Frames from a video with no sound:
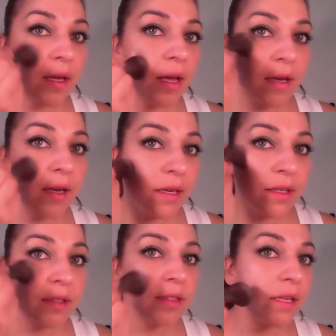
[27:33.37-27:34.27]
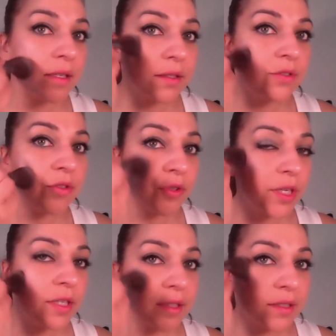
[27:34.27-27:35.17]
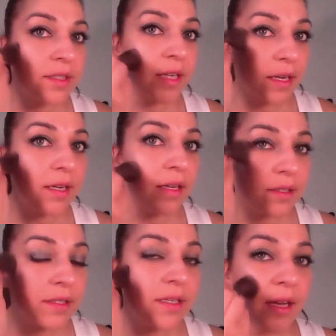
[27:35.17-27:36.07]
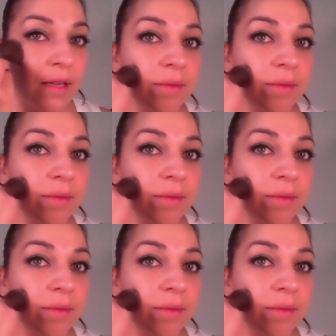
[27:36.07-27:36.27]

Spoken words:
and learning tricks and techniques to